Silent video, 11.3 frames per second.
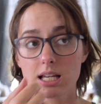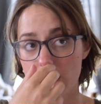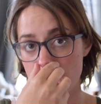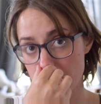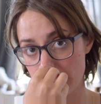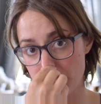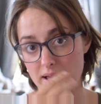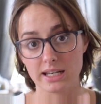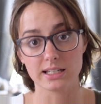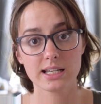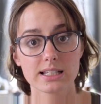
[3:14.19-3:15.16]

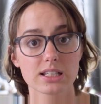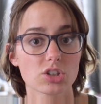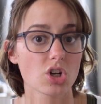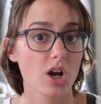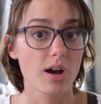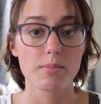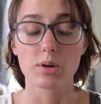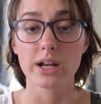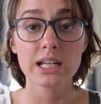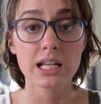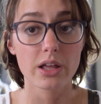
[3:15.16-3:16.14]
at a desk job or
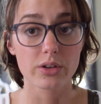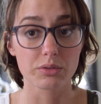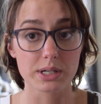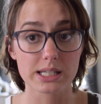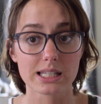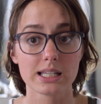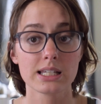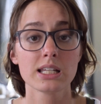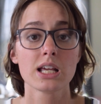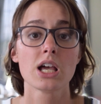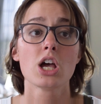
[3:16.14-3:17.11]
any other reason,